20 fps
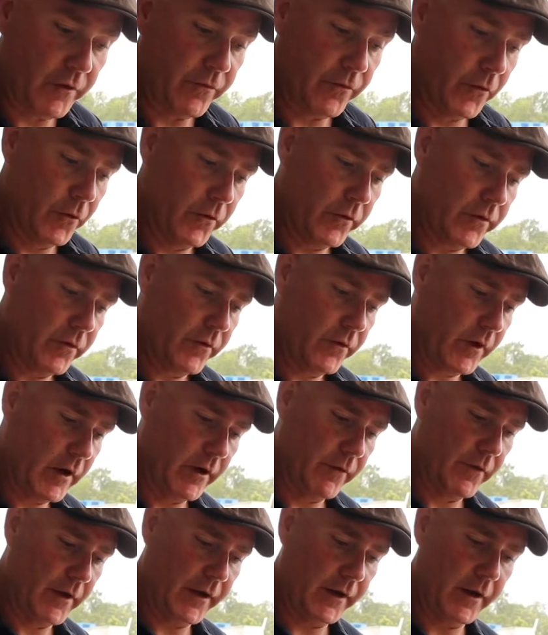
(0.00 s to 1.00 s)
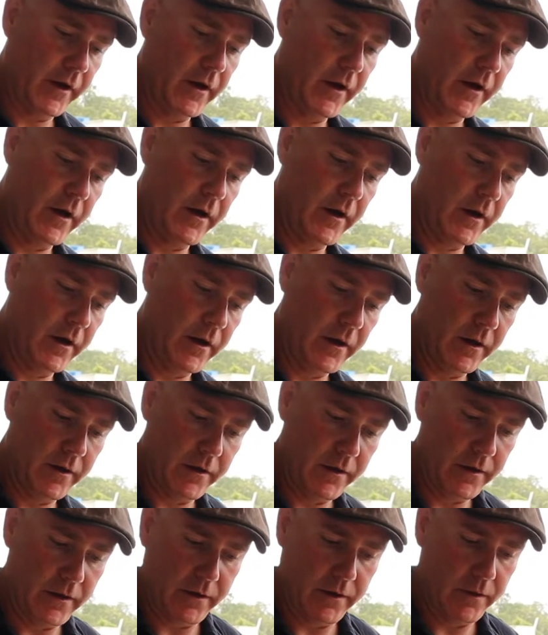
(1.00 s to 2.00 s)
fruit, kind of like
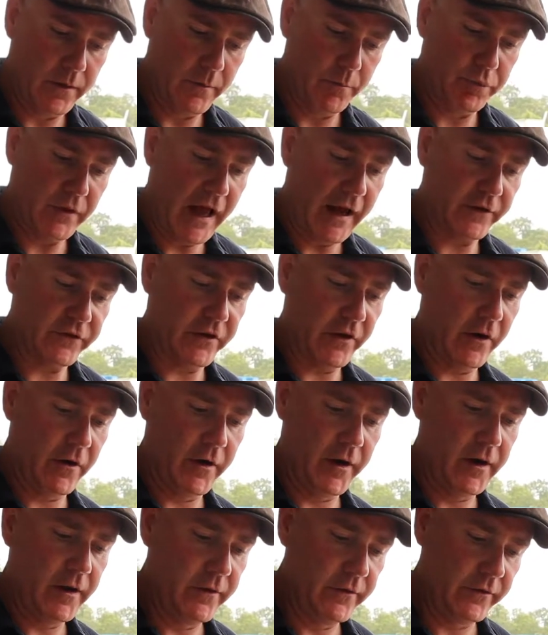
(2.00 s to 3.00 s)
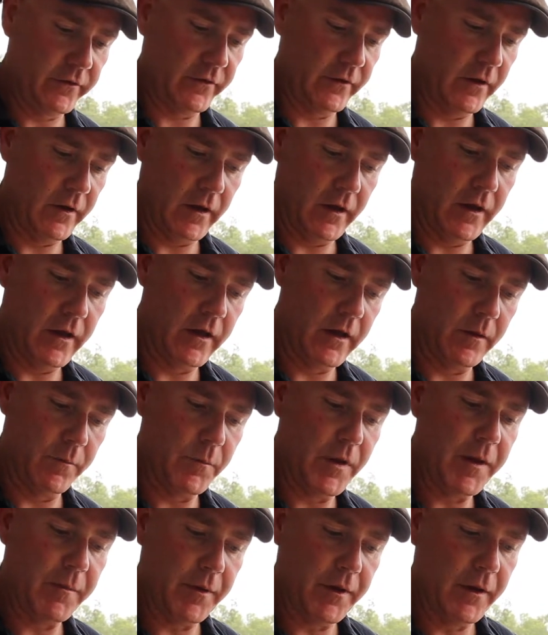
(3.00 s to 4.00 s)
black cherries and
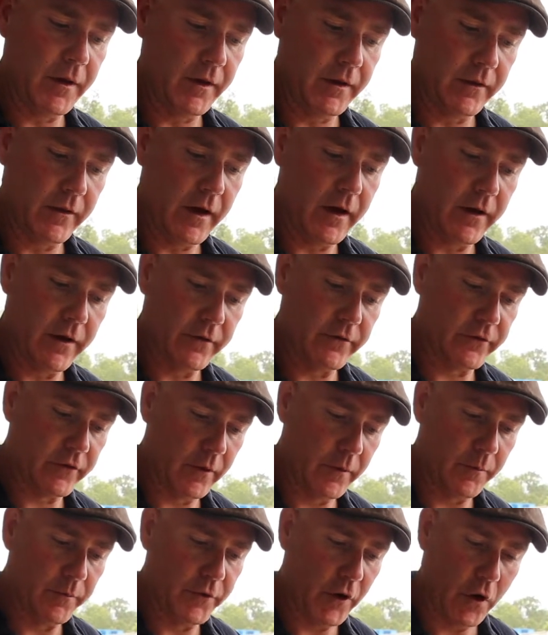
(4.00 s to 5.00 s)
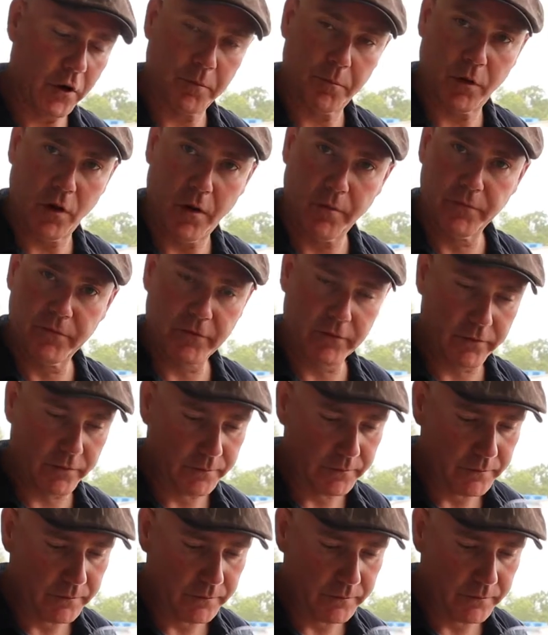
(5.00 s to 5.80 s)
maybe some dark plums.